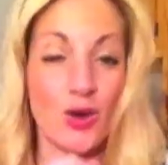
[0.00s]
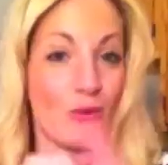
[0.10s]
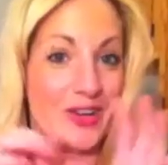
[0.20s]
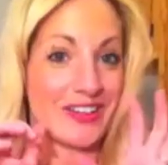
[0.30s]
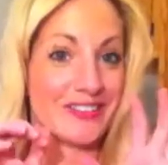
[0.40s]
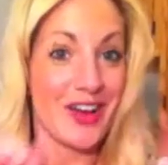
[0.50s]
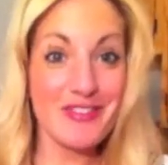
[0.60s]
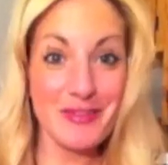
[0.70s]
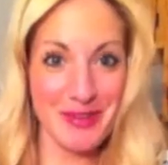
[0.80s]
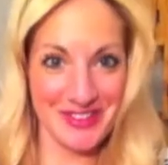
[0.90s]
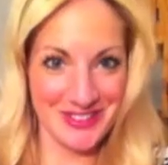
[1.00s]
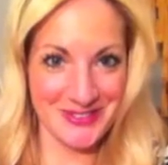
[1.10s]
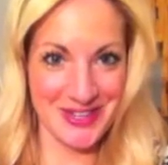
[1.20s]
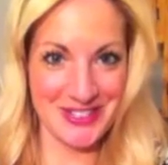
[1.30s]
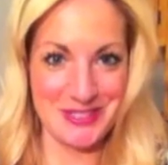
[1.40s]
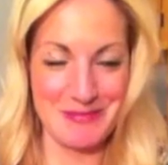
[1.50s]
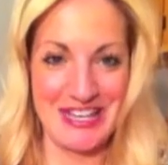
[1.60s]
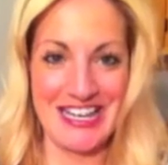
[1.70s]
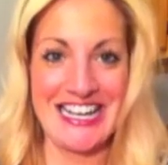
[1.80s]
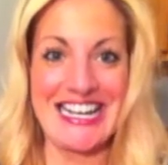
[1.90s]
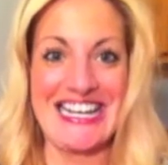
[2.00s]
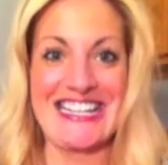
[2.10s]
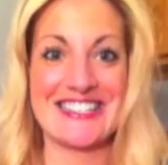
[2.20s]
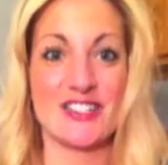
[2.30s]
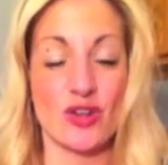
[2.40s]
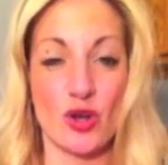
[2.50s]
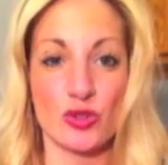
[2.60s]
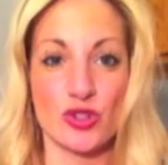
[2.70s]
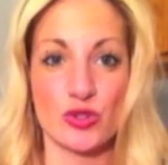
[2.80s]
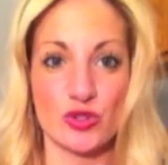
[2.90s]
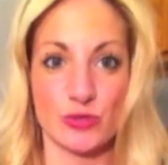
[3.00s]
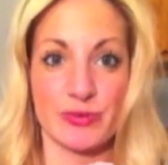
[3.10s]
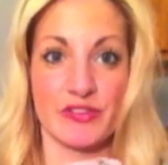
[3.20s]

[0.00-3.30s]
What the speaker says: What I love about this recipe is it's also super